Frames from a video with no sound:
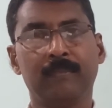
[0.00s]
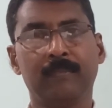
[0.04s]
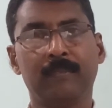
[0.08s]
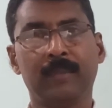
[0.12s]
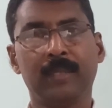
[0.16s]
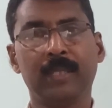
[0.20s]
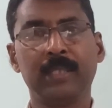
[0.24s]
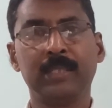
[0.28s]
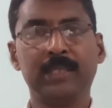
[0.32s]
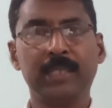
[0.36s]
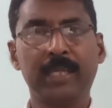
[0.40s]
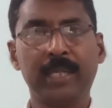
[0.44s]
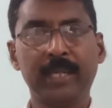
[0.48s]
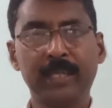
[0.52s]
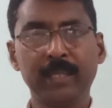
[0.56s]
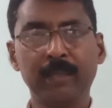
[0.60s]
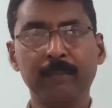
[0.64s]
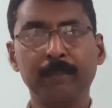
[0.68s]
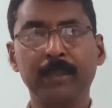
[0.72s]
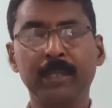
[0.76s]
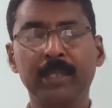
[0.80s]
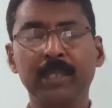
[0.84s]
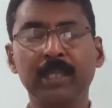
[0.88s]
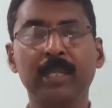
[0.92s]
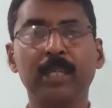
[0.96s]
A genetic
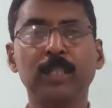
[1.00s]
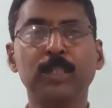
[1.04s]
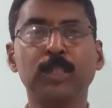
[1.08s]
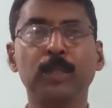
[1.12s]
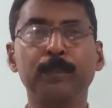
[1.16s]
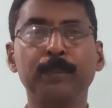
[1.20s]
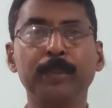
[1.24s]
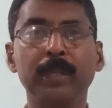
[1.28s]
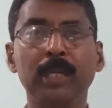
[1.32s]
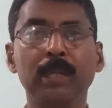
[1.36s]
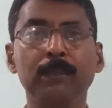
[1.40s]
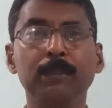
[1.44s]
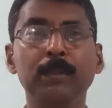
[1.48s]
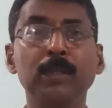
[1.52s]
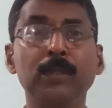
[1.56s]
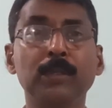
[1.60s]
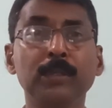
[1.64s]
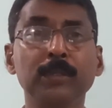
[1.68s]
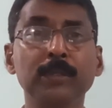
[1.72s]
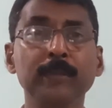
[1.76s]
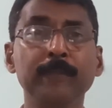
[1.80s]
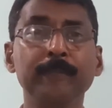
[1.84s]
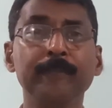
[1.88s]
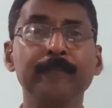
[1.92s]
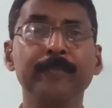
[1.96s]
material should be able
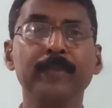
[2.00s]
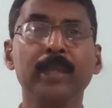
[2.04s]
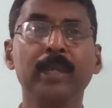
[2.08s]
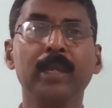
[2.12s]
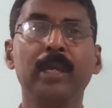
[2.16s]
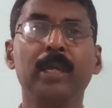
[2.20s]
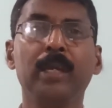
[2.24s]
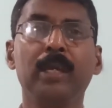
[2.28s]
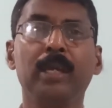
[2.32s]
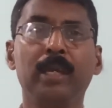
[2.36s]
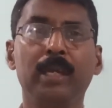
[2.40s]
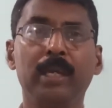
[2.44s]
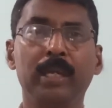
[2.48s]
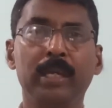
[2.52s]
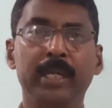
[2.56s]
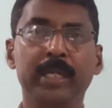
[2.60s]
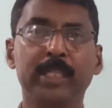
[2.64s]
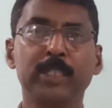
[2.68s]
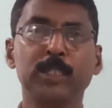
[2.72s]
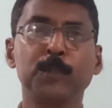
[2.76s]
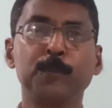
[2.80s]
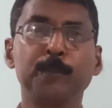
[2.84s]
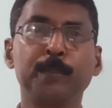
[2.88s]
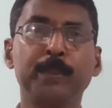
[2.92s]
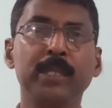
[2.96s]
to
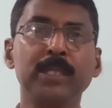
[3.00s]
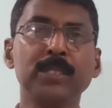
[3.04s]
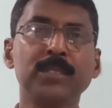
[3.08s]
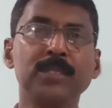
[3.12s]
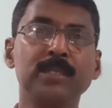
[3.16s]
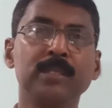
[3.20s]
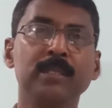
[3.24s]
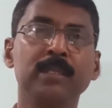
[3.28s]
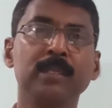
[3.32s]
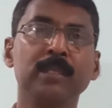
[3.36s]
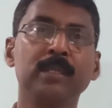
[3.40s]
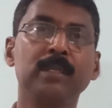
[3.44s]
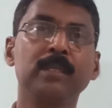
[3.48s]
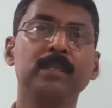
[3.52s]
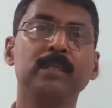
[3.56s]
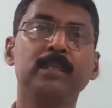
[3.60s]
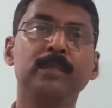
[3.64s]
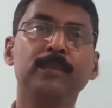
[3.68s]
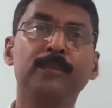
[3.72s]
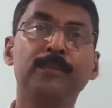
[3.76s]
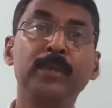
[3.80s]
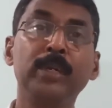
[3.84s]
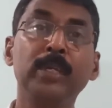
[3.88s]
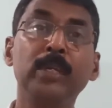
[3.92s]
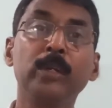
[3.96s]
express
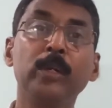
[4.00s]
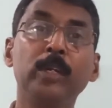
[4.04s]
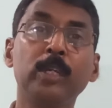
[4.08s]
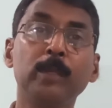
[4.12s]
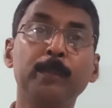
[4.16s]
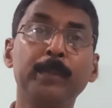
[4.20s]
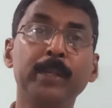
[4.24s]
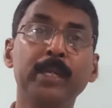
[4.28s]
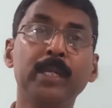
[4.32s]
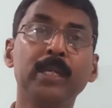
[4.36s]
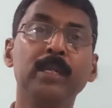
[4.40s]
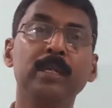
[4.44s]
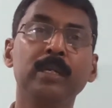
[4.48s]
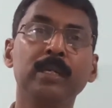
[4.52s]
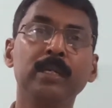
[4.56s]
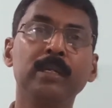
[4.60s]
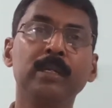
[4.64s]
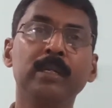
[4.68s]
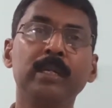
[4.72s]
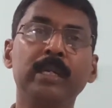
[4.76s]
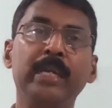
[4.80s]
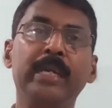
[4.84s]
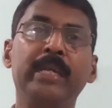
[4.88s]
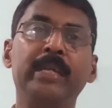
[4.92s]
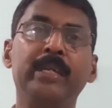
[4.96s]

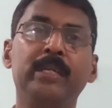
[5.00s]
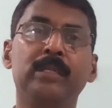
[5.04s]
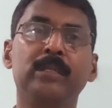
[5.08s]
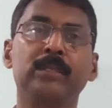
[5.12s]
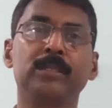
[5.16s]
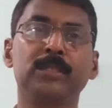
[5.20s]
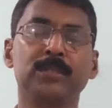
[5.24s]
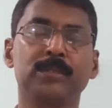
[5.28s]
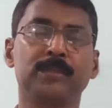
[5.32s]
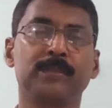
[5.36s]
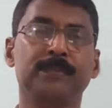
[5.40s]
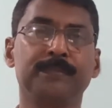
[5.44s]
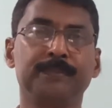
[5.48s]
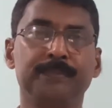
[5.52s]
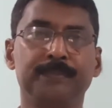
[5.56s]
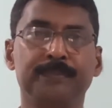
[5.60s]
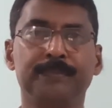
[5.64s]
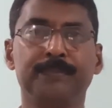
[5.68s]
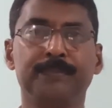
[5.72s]
phenotypic characters.